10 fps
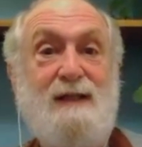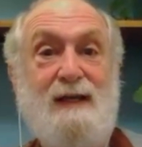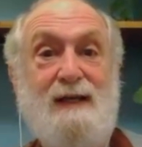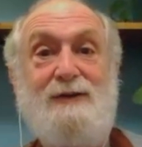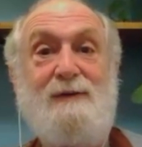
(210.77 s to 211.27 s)
the
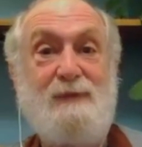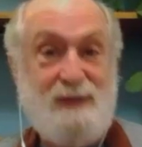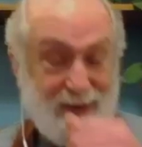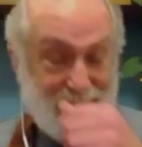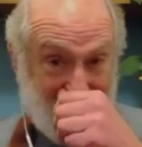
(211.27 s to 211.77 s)
head dharma
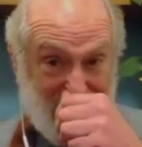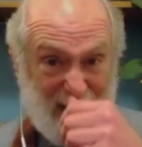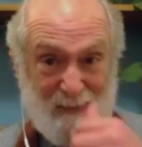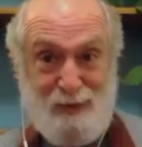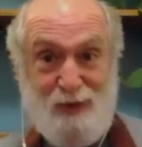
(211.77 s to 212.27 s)
teacher
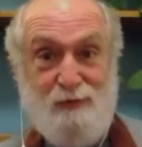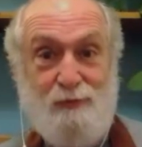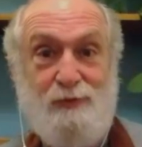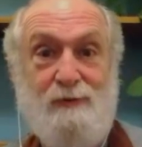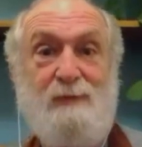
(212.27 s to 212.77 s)
came into your
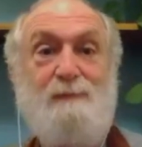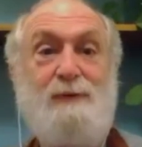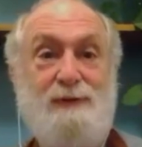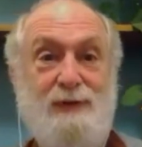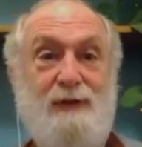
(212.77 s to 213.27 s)
room and
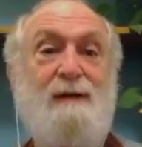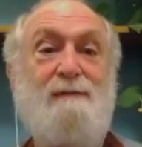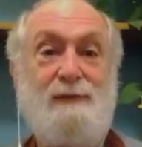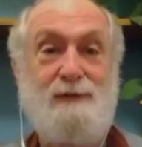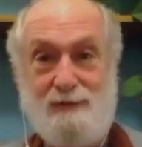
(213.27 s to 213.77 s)
pulled the
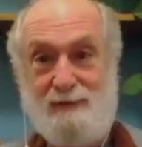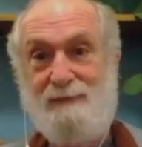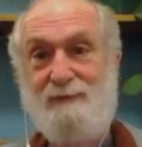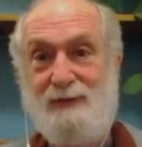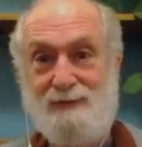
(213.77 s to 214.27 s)
covers off
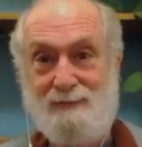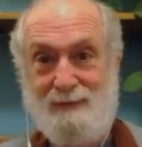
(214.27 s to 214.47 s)
of you,